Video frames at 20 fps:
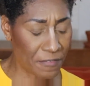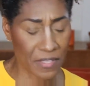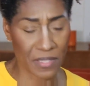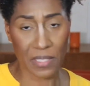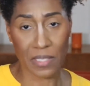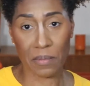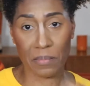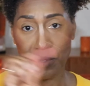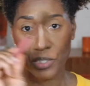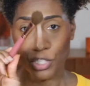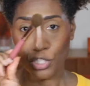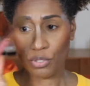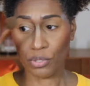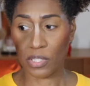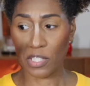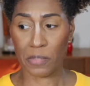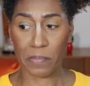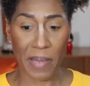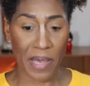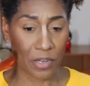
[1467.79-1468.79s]
I think I'm going to use
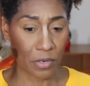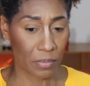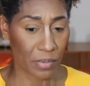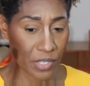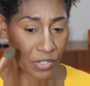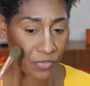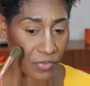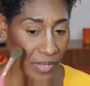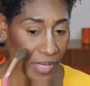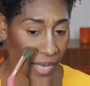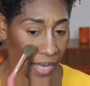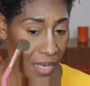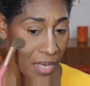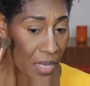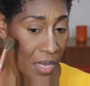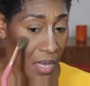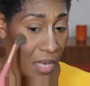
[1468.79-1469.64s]
this powder brush for that.